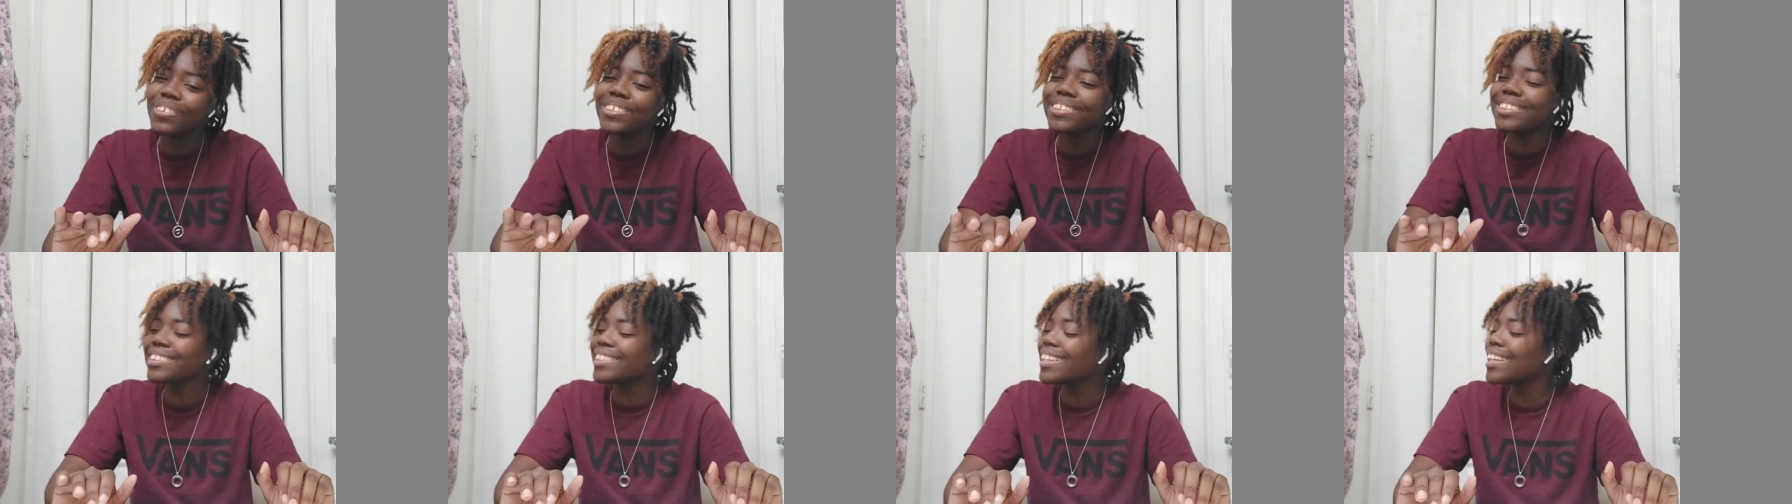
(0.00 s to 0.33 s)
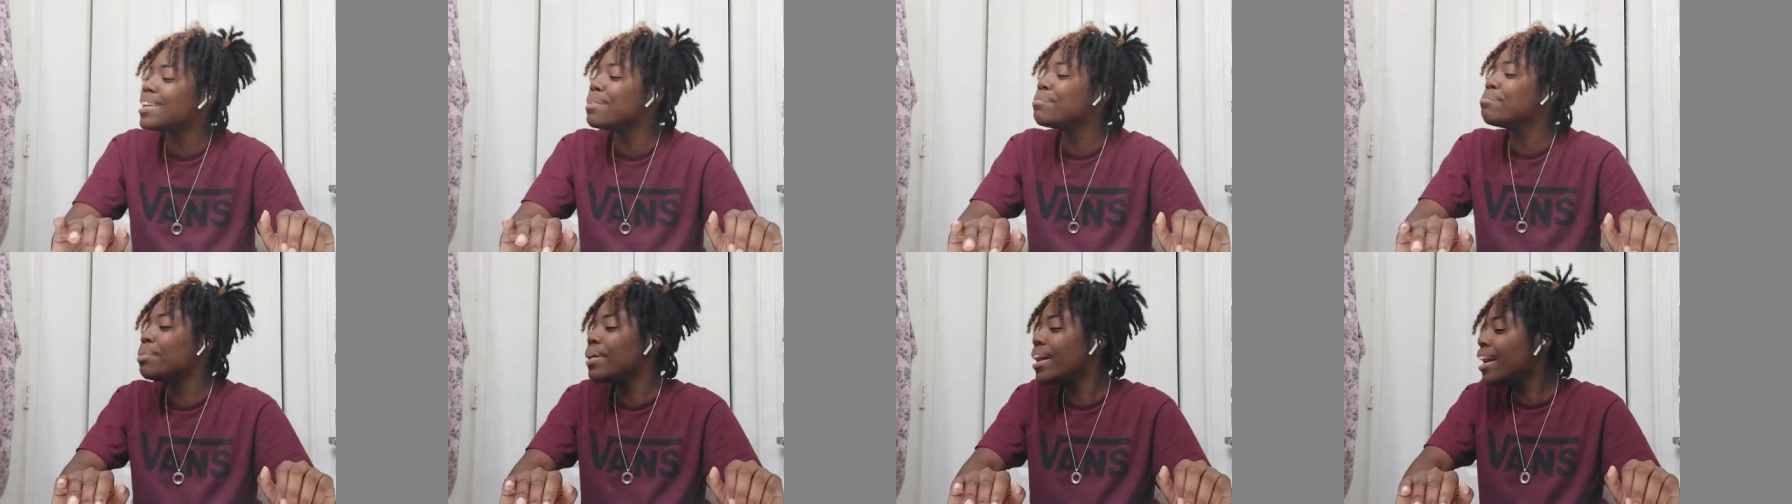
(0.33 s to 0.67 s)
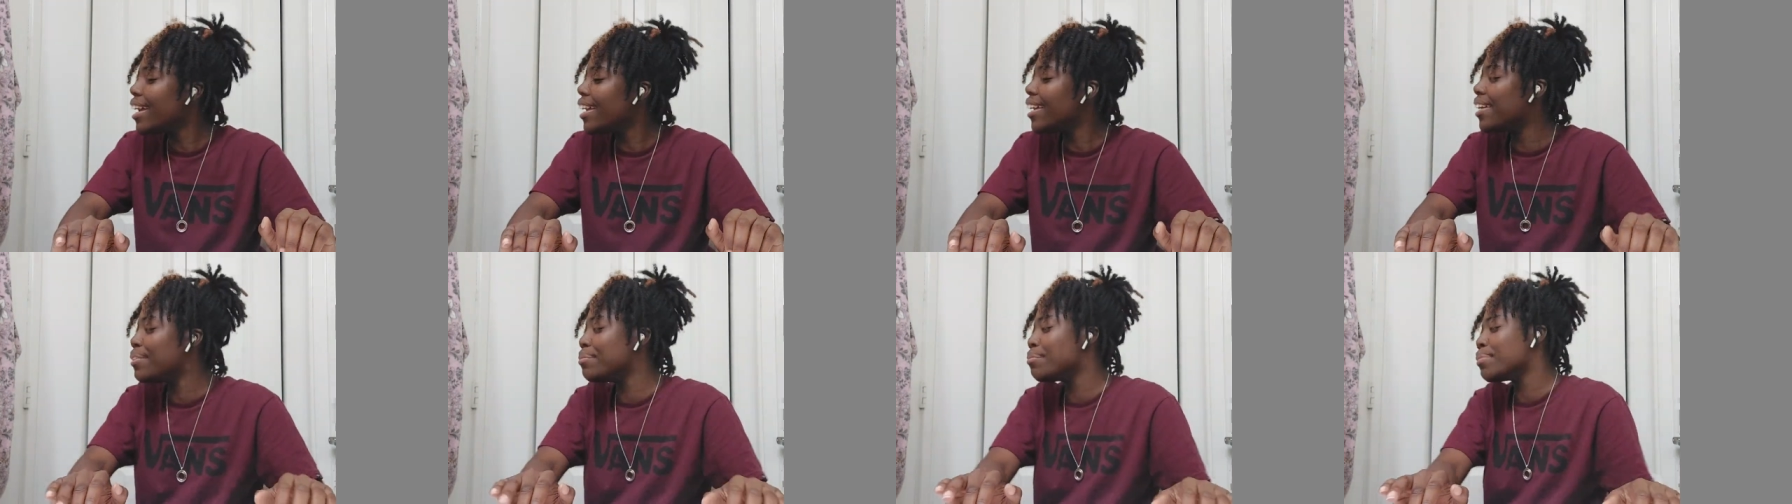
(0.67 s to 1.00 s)
Just click the
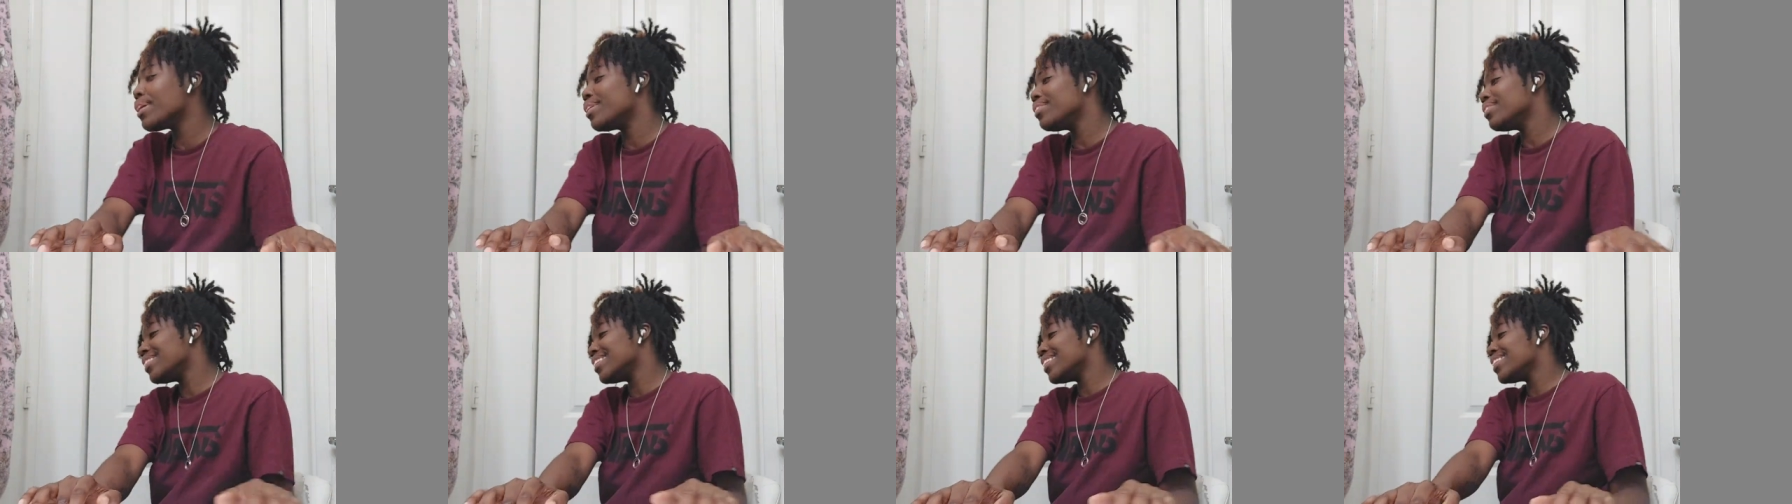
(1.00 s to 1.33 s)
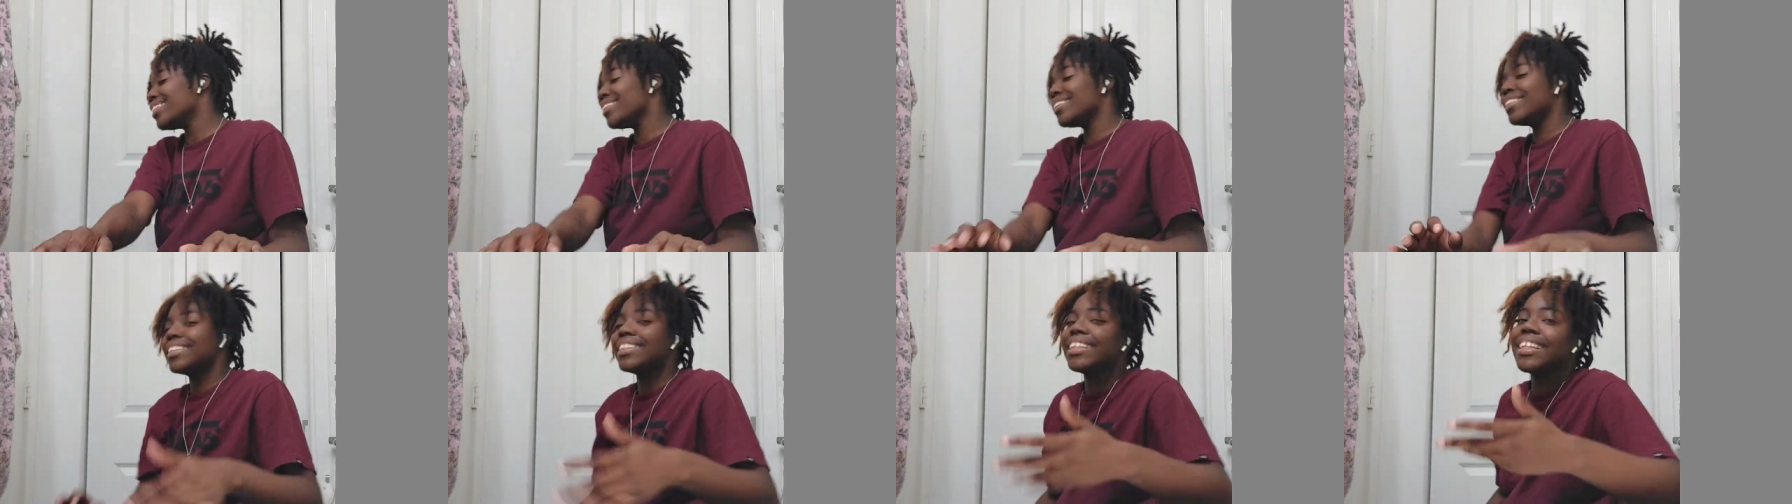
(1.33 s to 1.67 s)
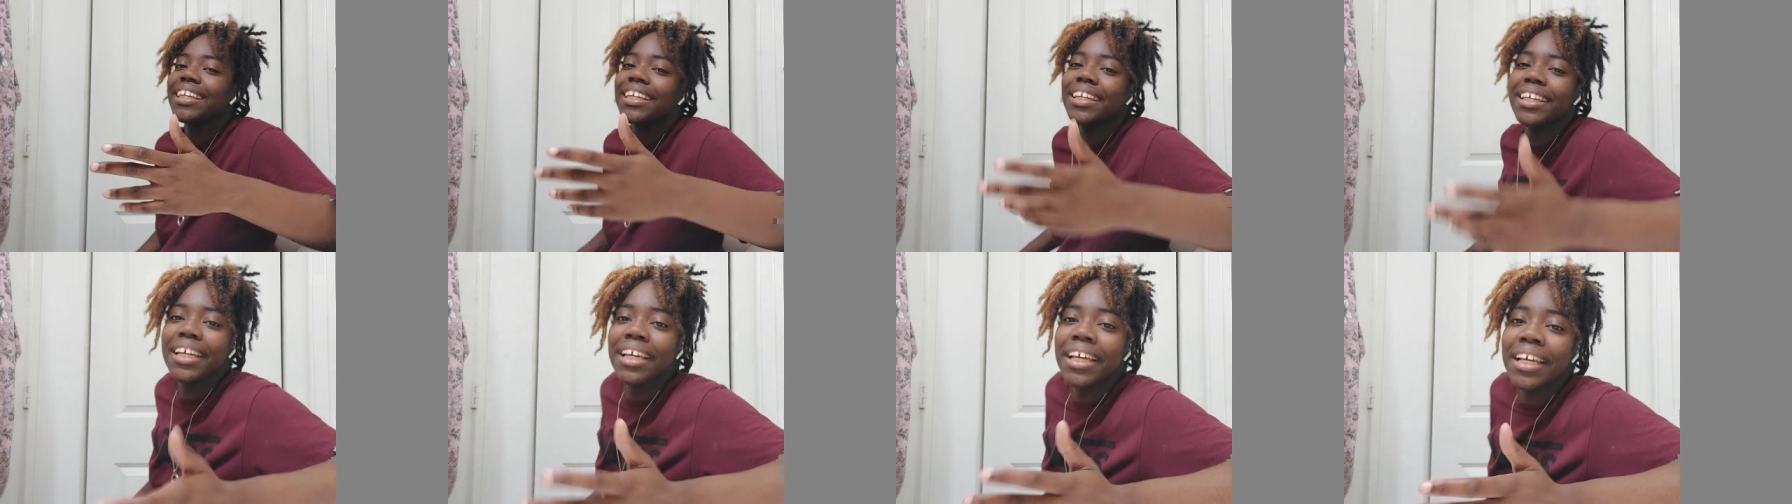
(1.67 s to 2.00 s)
button, bro.
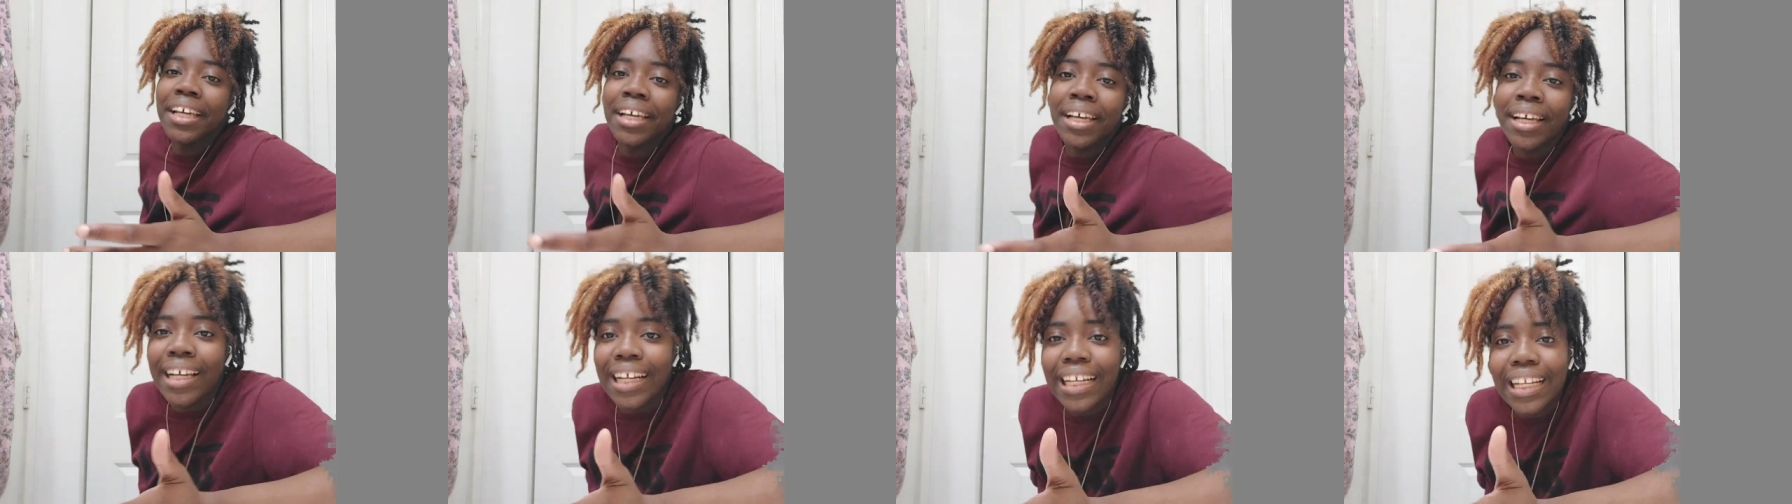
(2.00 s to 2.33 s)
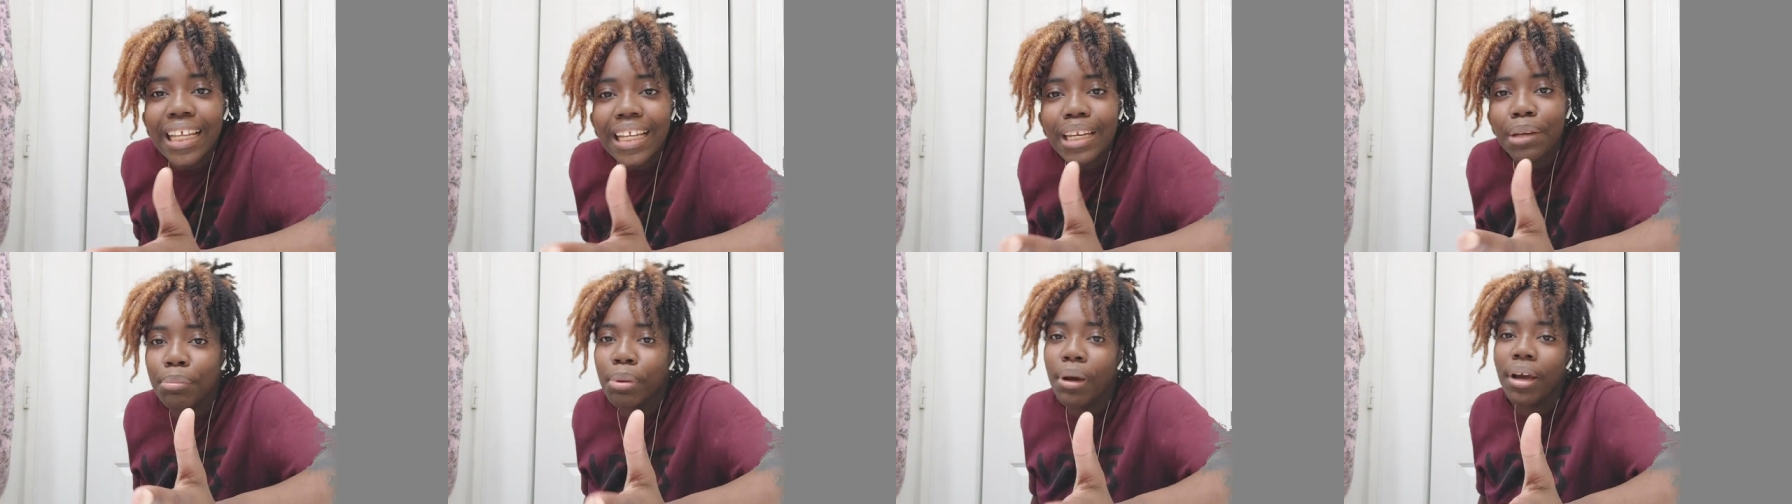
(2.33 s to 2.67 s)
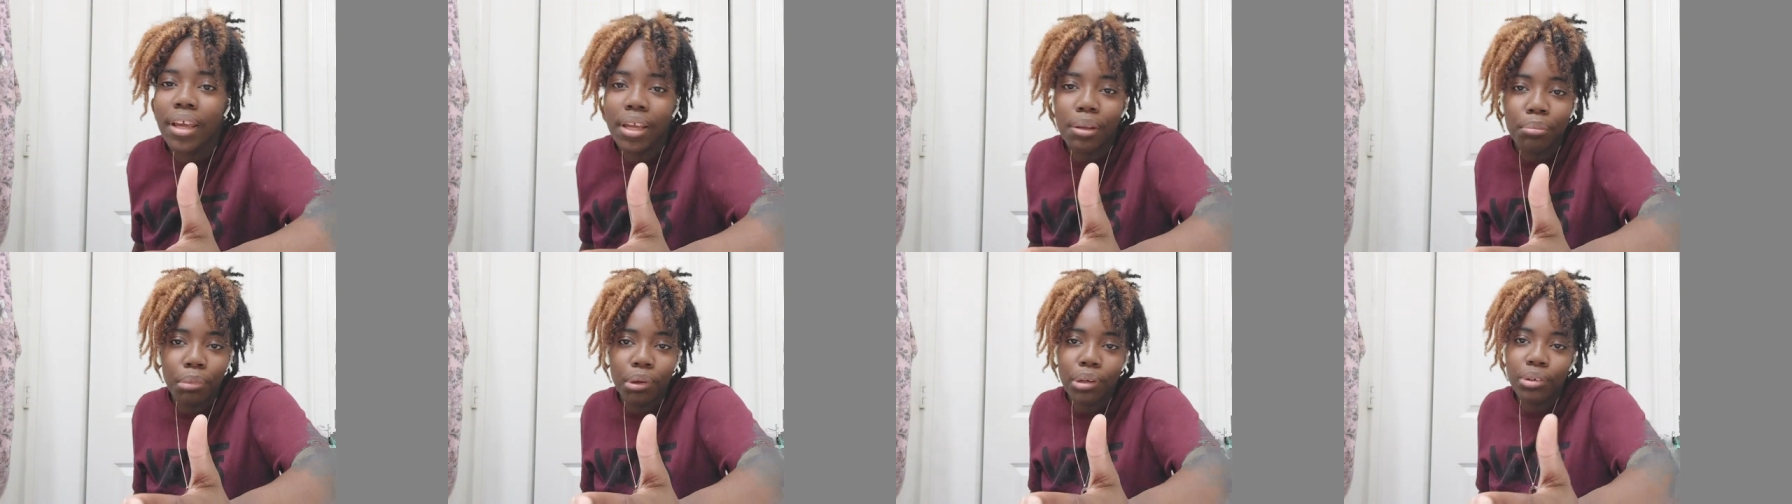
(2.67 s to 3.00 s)
Click the
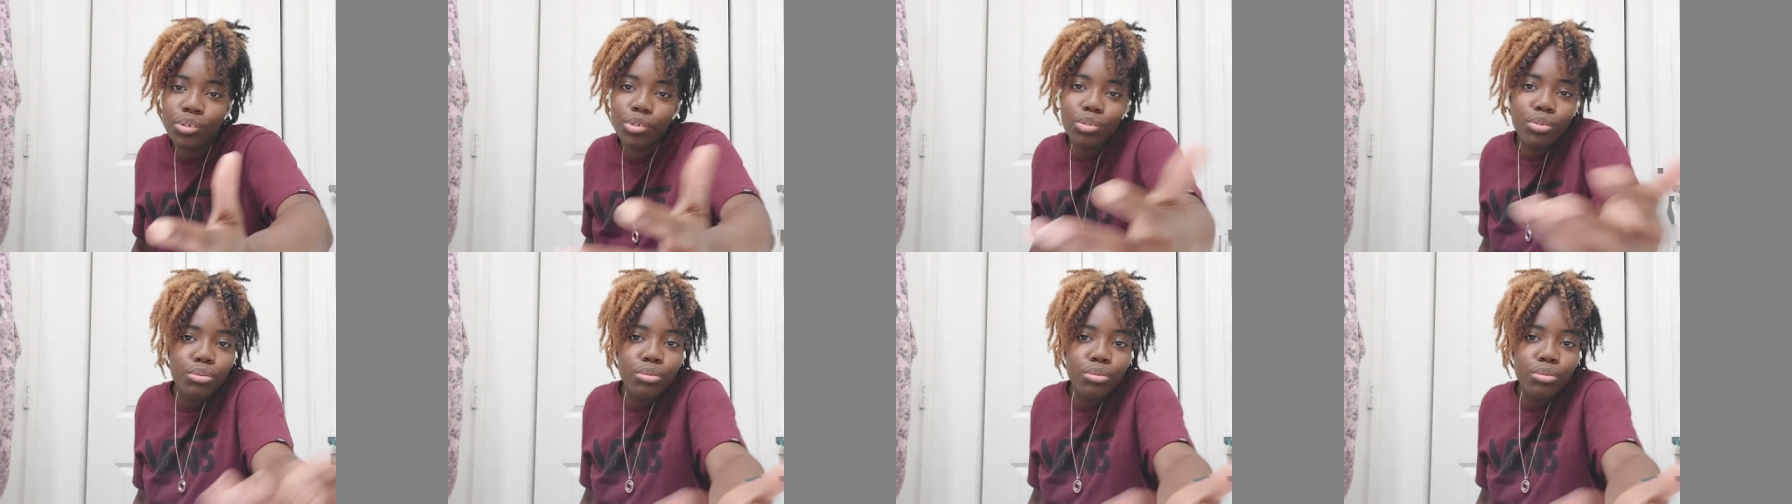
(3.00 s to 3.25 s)
button, bro.